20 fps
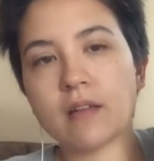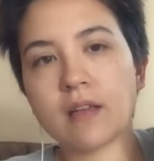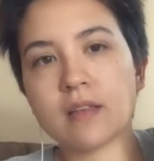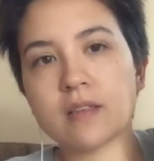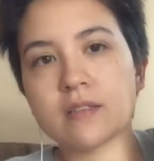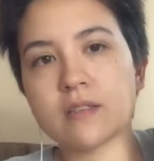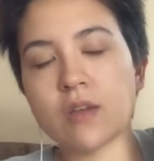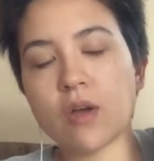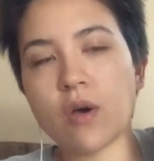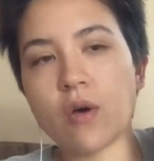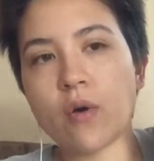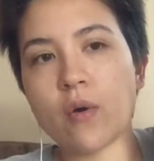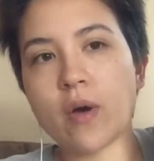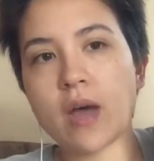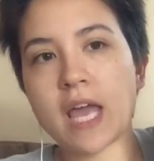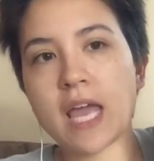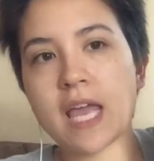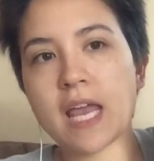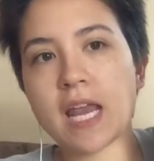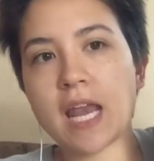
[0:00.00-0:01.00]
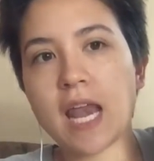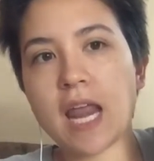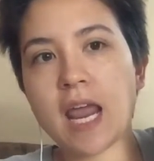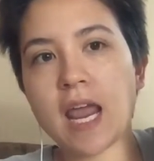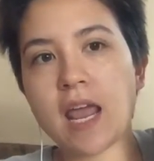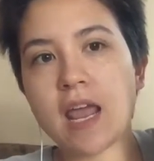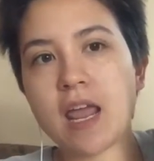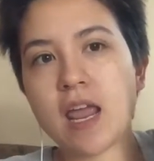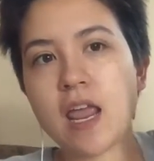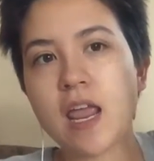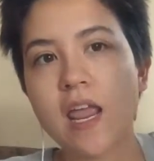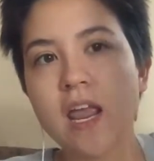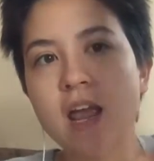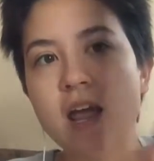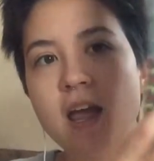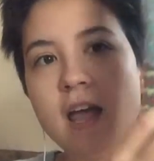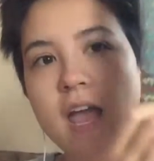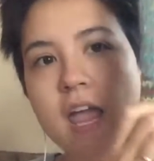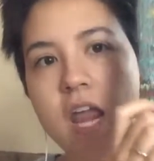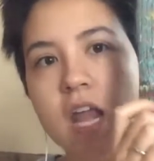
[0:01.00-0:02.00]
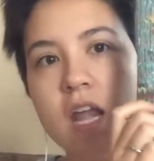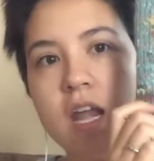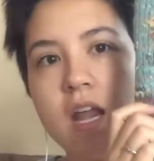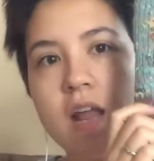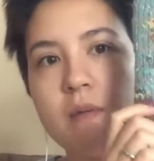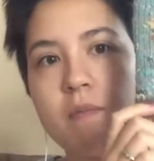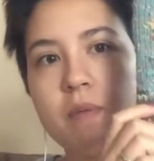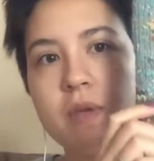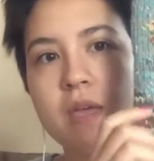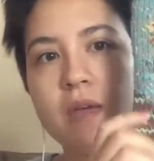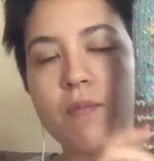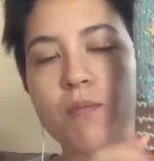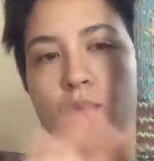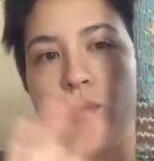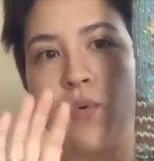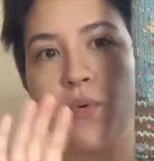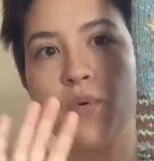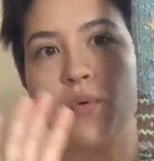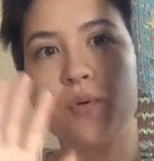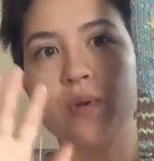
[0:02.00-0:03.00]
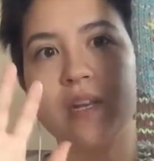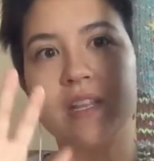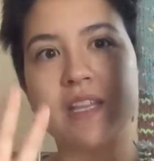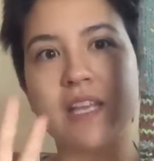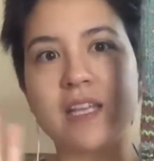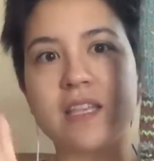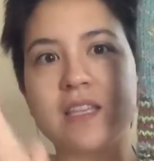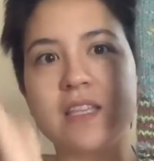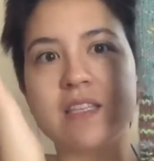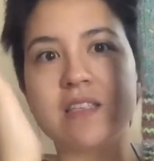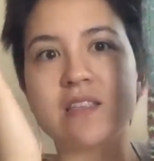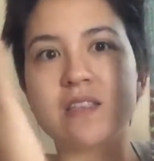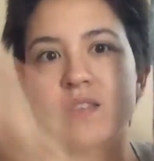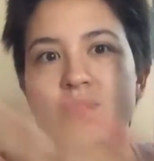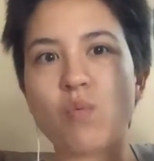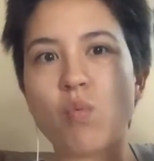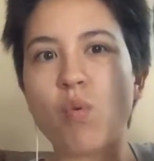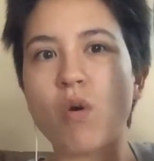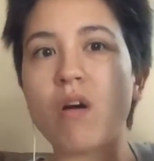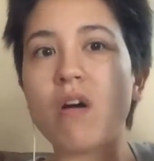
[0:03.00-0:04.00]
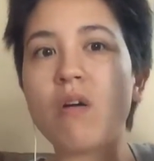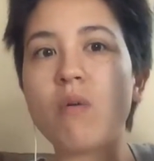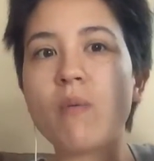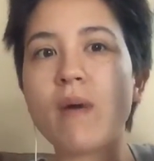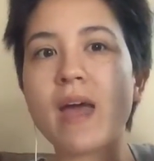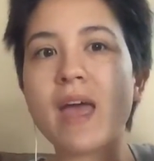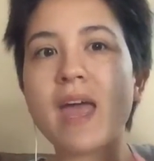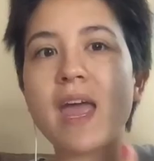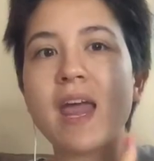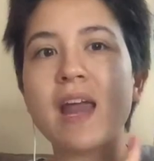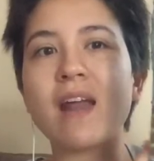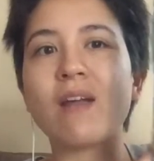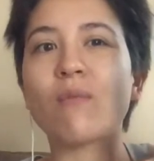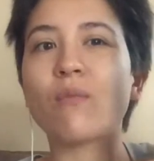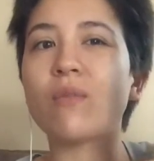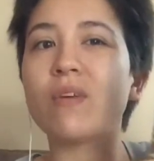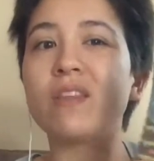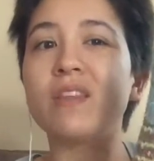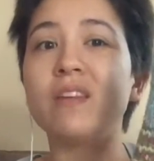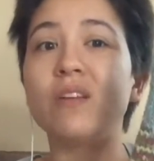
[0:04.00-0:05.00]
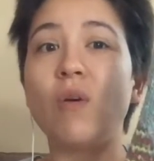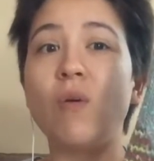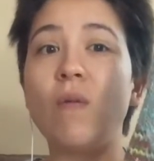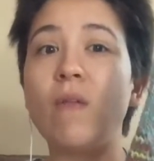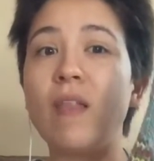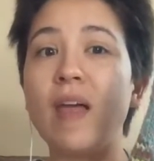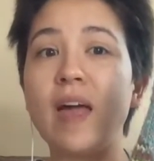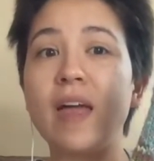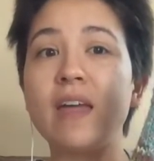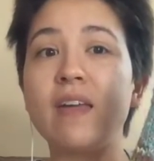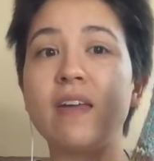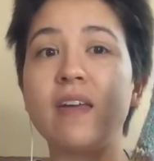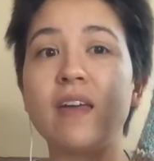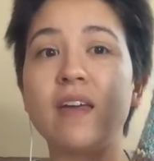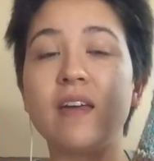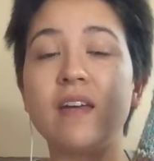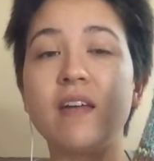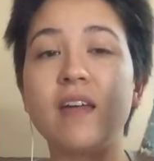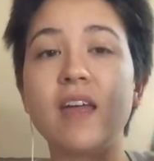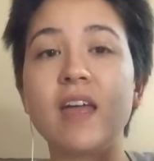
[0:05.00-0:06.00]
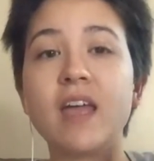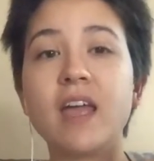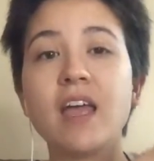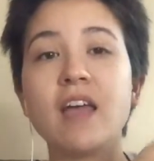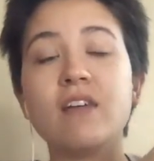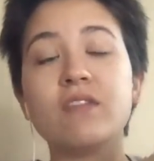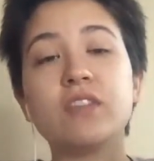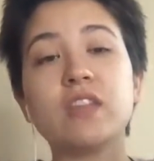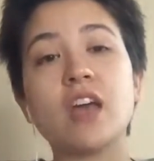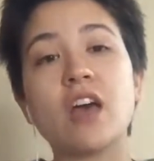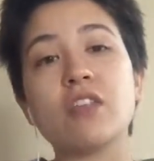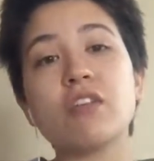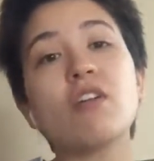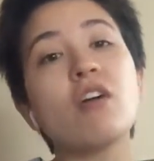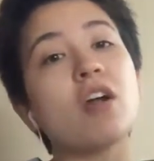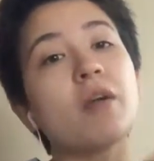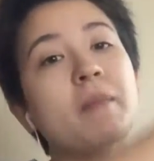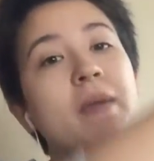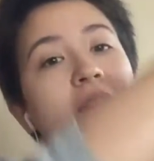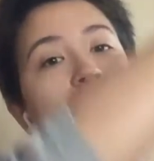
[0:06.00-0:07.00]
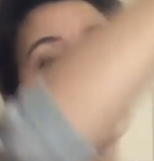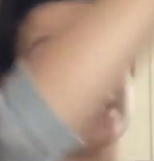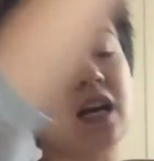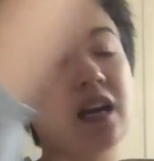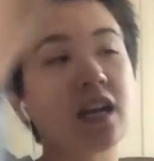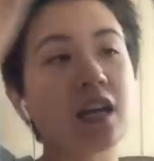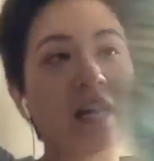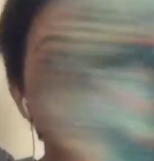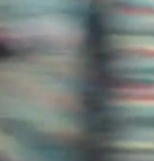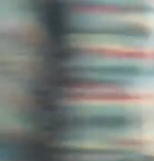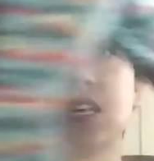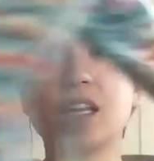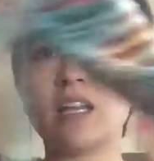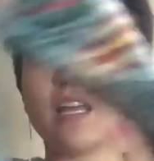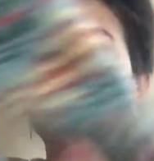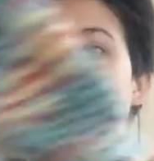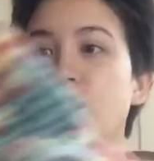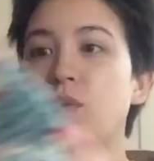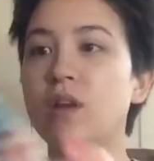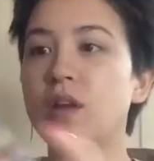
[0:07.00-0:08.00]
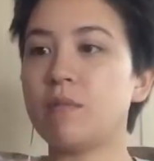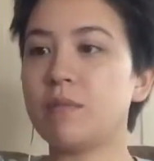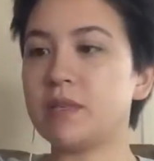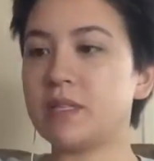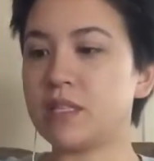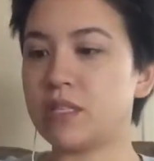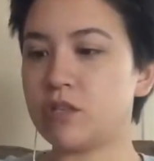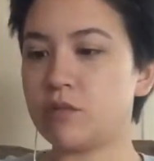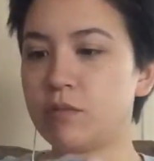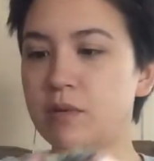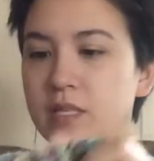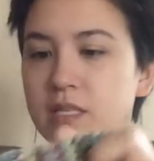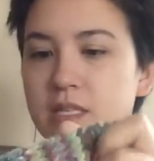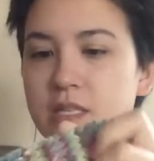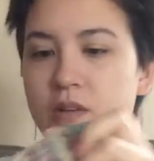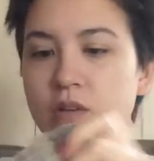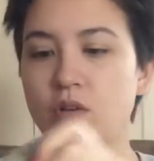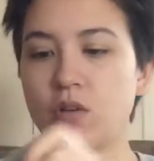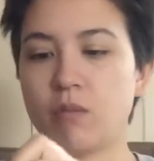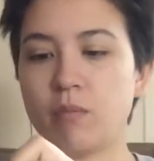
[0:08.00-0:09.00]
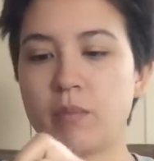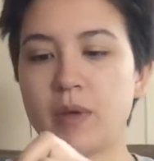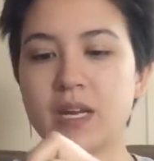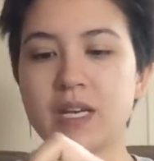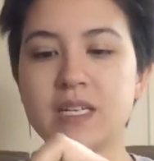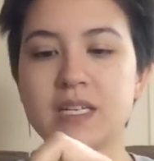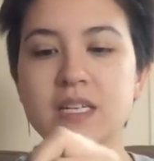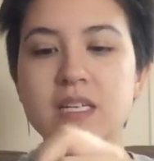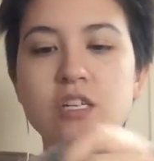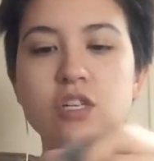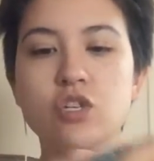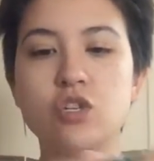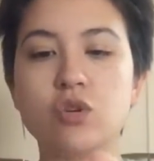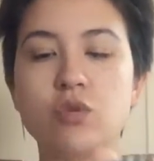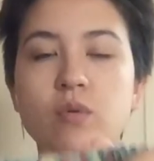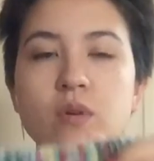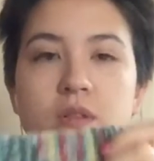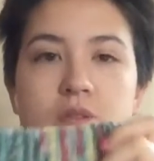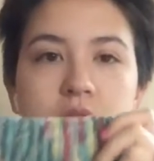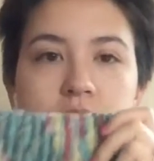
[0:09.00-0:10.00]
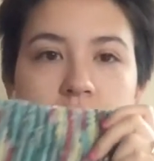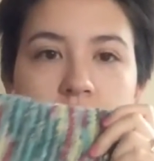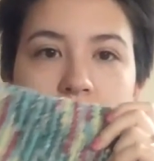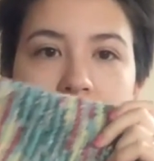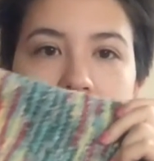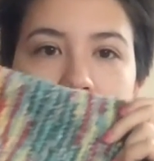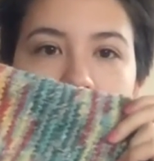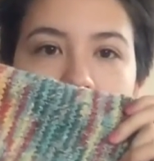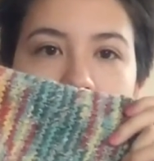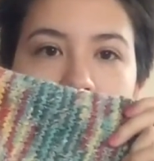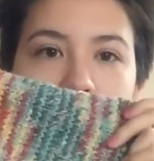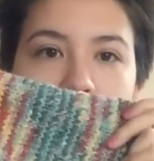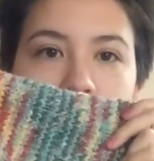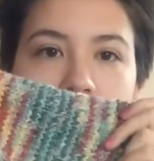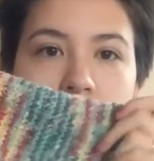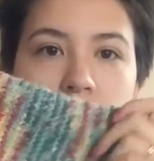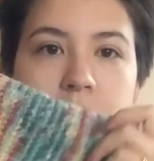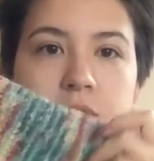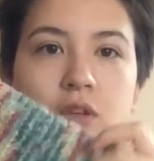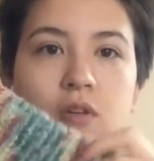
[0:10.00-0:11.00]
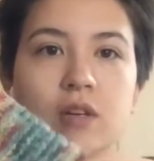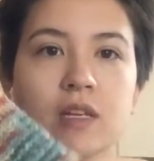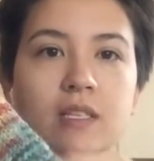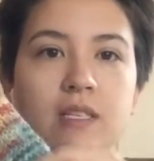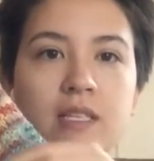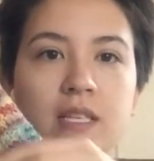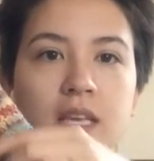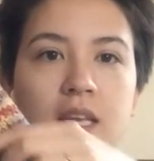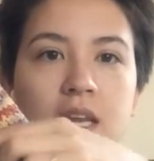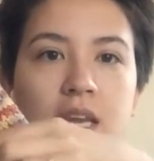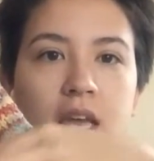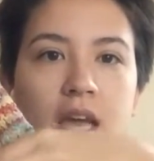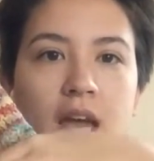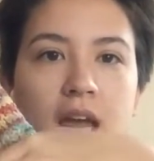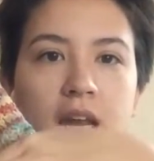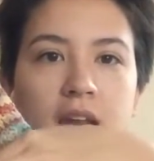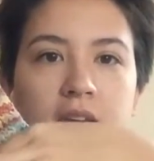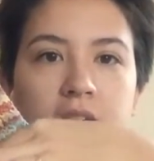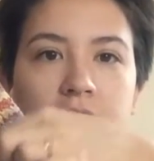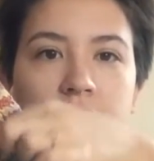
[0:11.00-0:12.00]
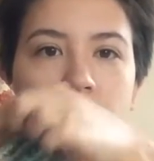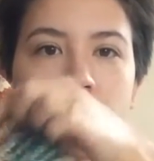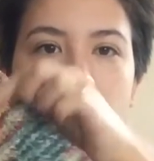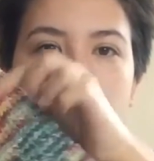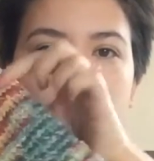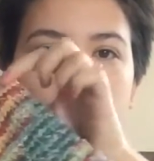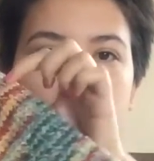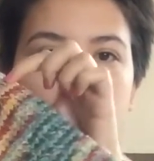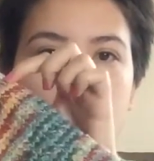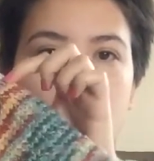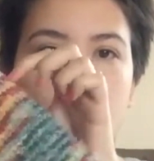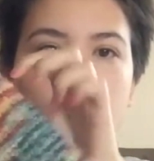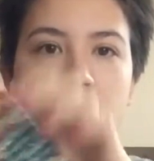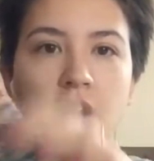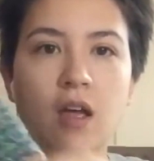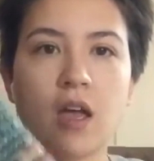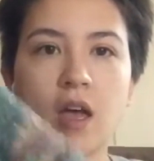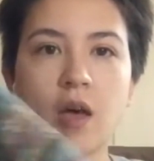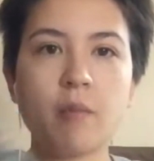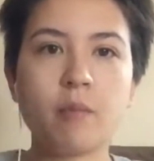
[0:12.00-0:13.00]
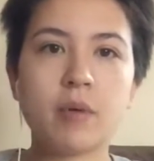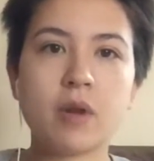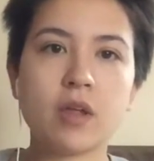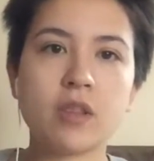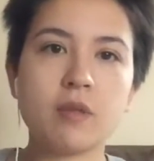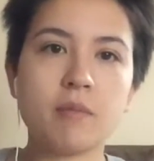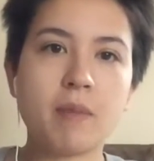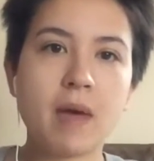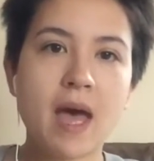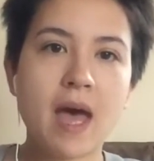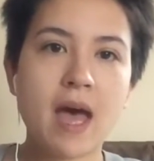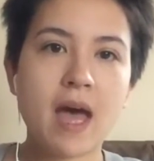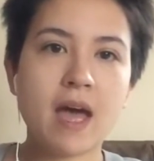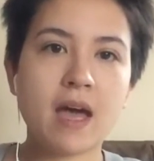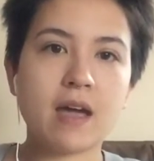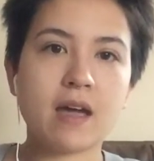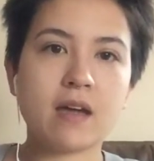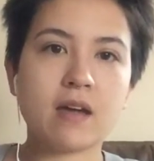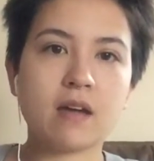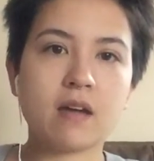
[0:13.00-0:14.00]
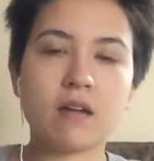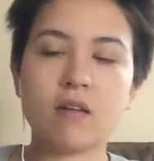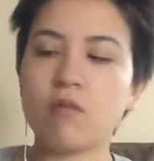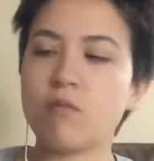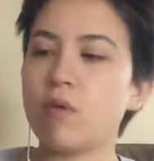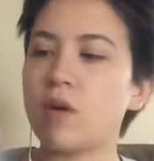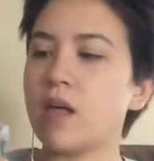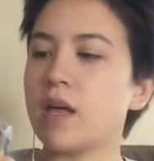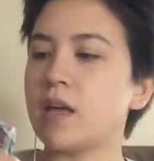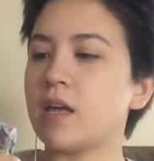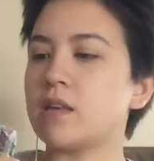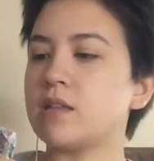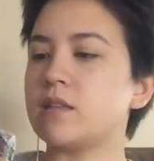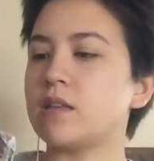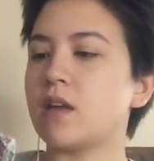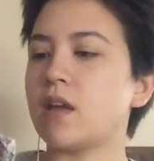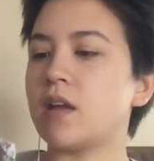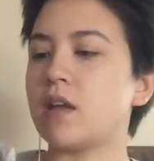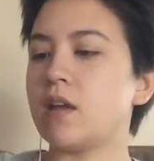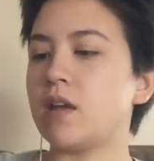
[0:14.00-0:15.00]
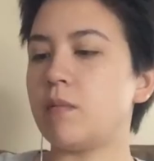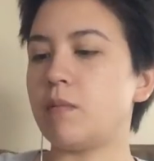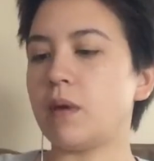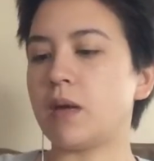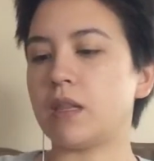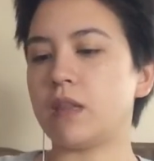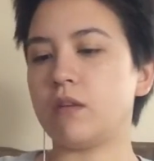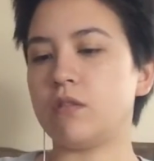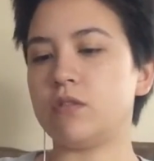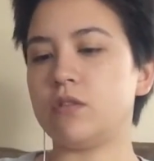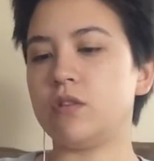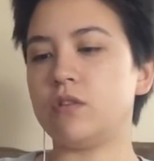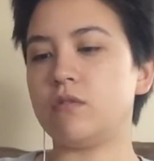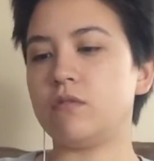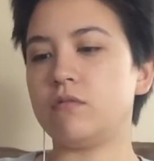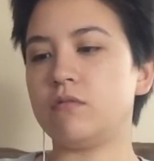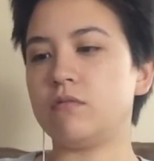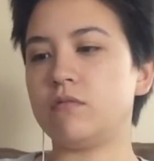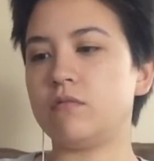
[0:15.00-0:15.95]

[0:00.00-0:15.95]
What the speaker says: So it ended up being pulled in like this swirl way, and I really don't like it. If the other arm had done it, it wouldn't be such a big deal, but it didn't do it so bad. You could see it kind of did right here, but on the back, oh well, I guess it kind of did back there too.